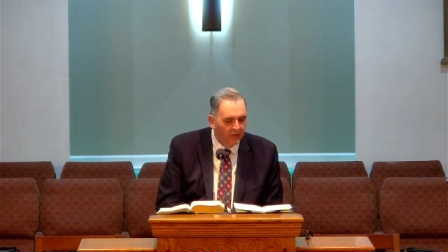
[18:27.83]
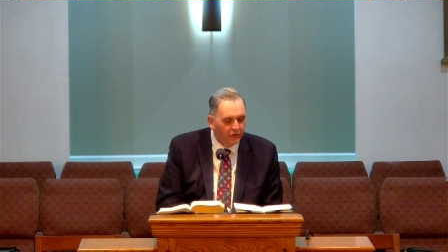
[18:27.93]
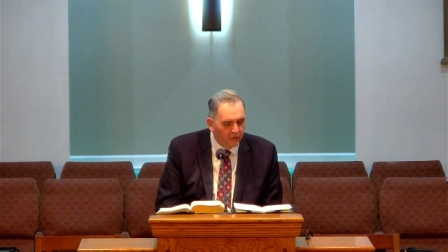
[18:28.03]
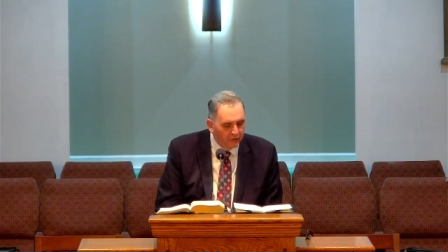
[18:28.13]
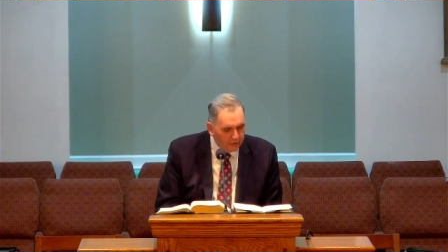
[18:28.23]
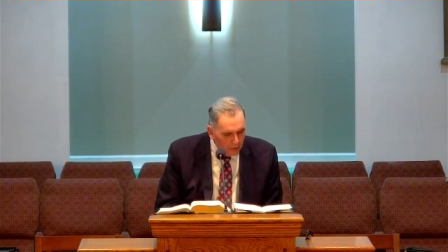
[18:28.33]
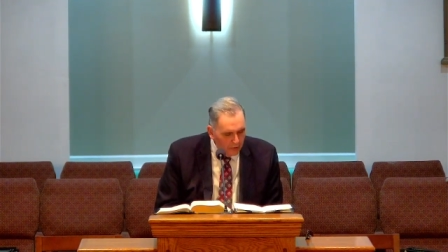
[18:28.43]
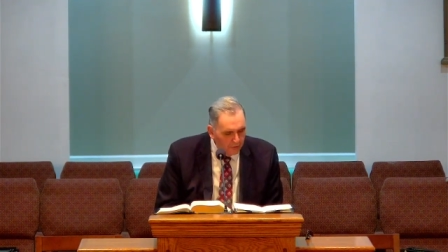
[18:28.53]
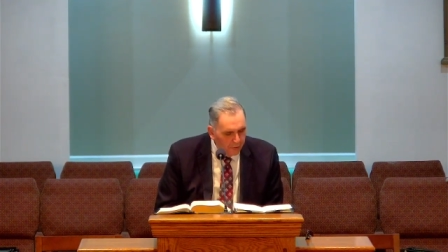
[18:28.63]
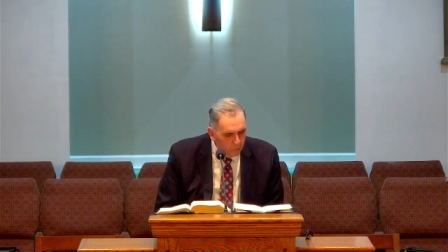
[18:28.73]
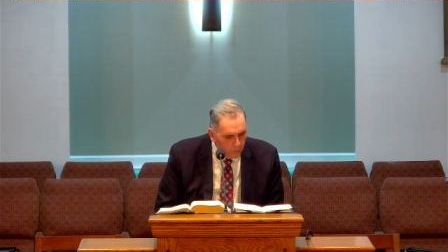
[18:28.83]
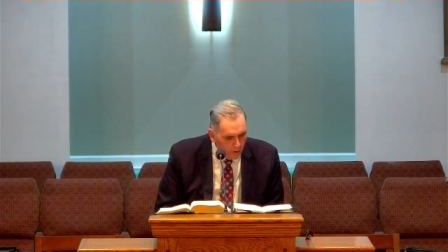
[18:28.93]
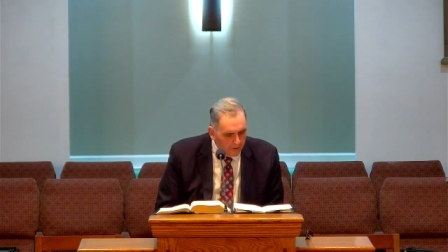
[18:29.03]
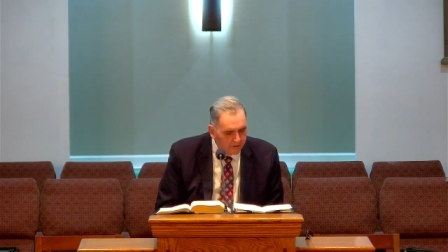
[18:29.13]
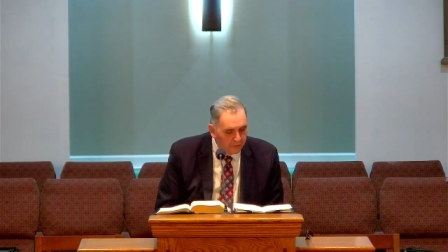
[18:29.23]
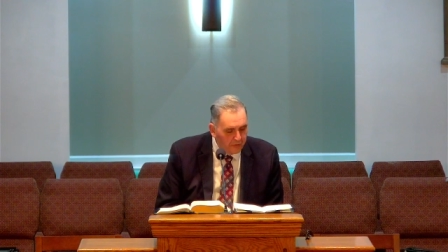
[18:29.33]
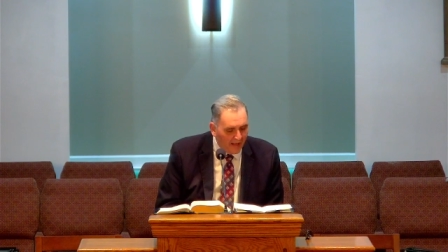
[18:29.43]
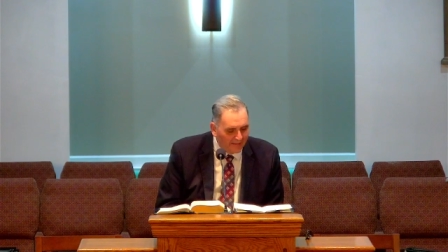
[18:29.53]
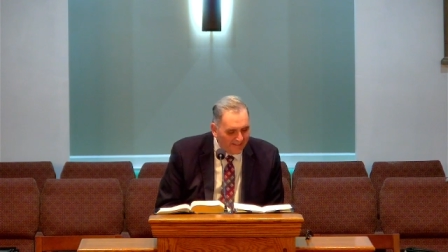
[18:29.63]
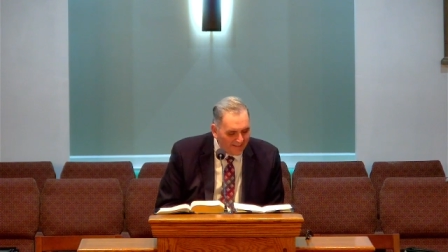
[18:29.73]
to do the work
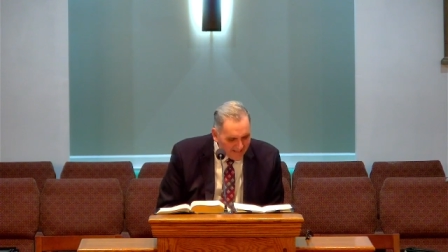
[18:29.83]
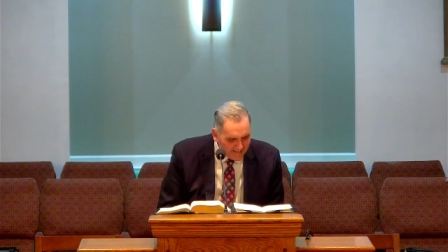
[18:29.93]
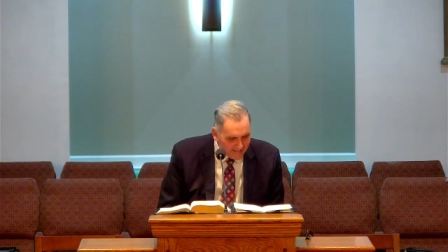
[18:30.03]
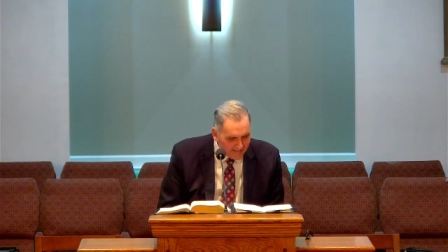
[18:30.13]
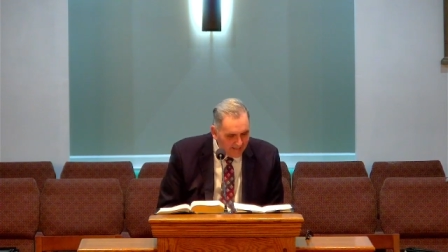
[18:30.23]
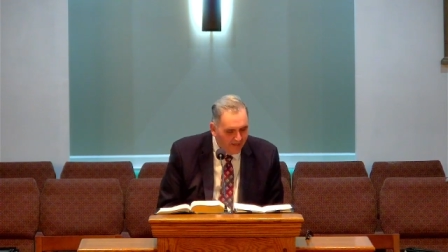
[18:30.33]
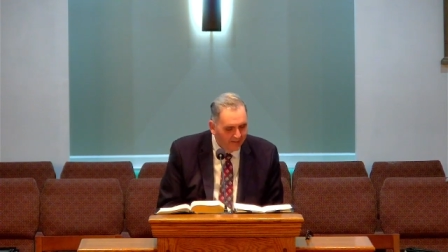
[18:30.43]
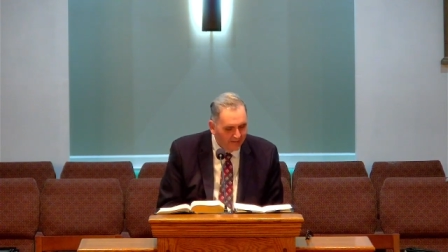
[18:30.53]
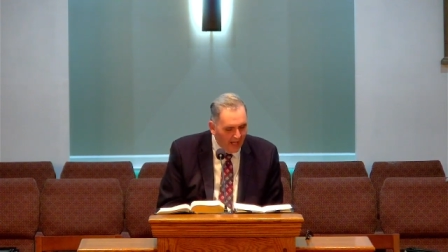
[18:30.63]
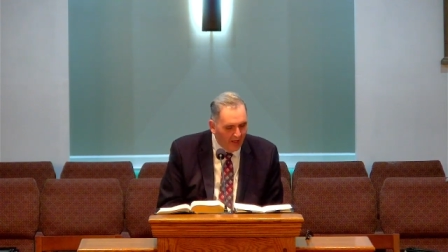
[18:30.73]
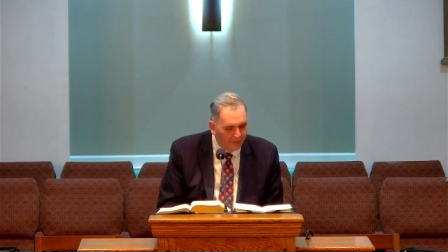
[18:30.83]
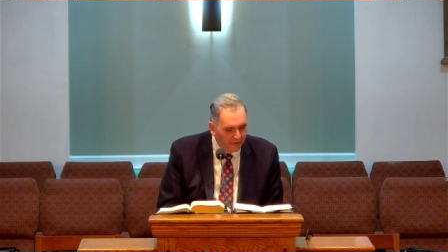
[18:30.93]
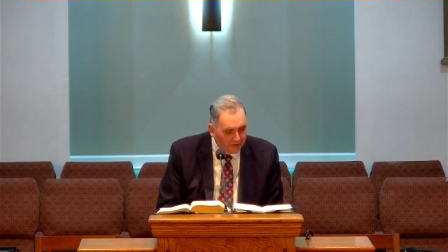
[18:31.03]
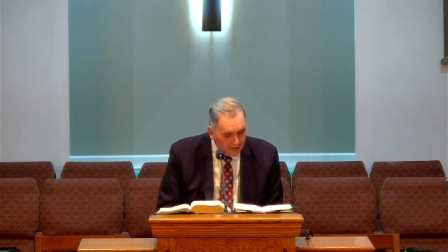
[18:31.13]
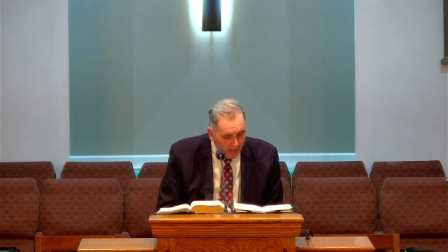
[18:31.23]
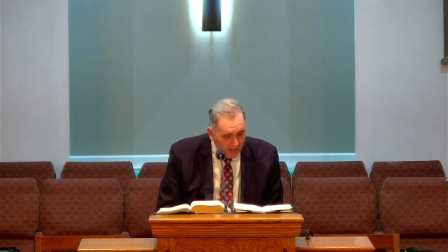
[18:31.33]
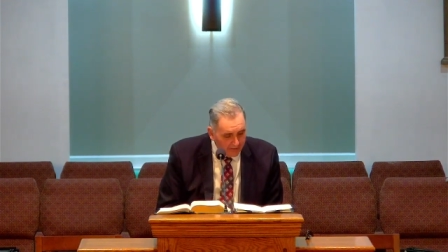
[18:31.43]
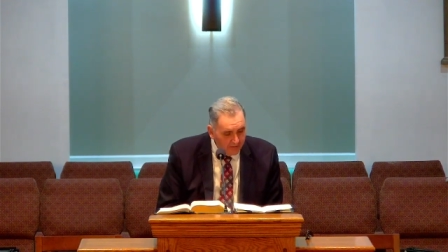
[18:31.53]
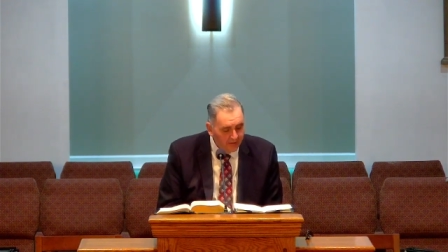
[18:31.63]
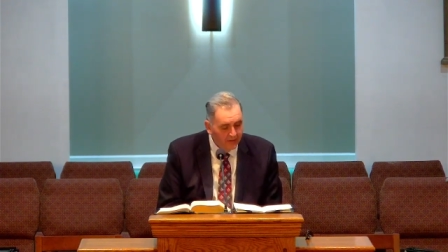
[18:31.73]
that He, God the
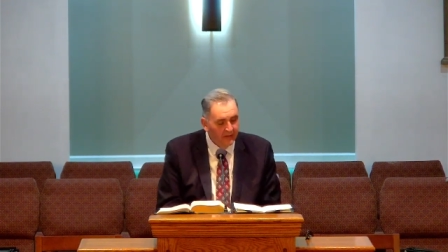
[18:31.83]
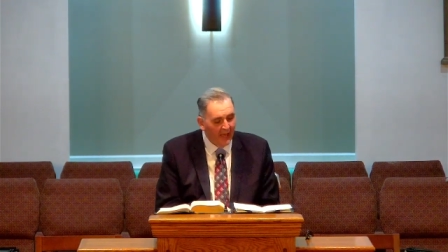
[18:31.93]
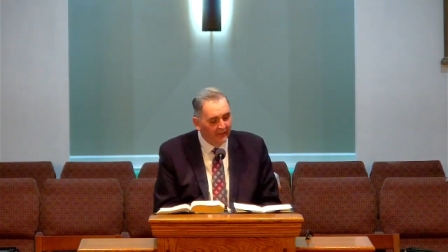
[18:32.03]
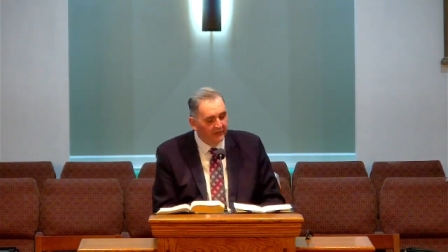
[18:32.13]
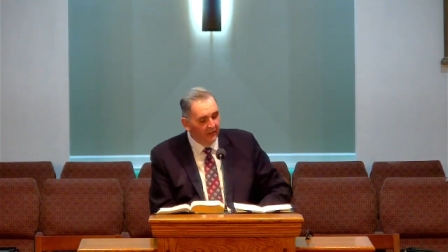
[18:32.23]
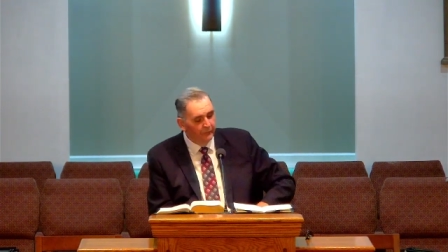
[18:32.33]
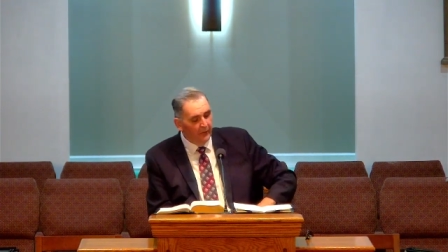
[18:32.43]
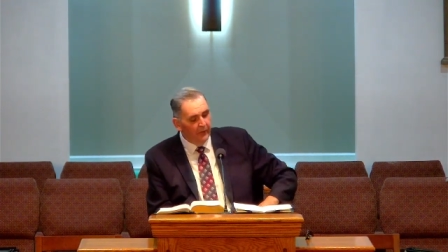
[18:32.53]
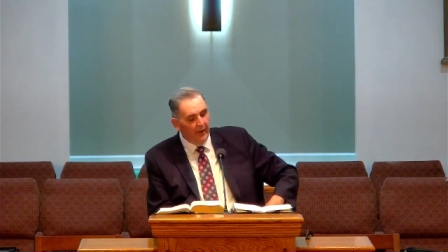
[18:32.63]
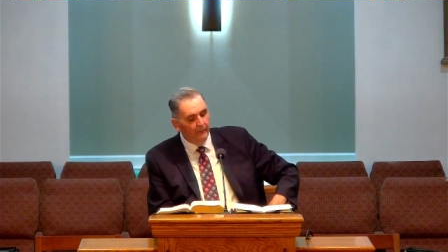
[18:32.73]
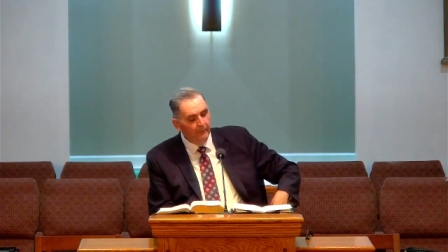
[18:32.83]
Son, had done for them.